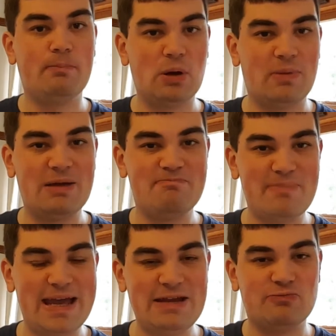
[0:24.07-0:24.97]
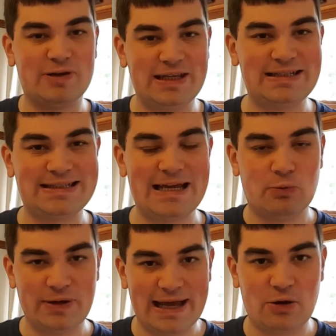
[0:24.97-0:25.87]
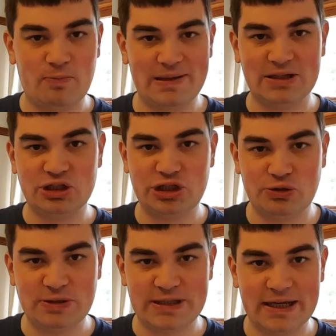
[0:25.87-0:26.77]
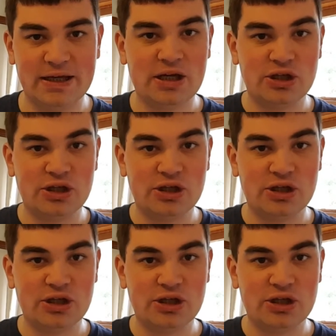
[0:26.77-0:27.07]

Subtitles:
But my main release day will now be a Tuesday.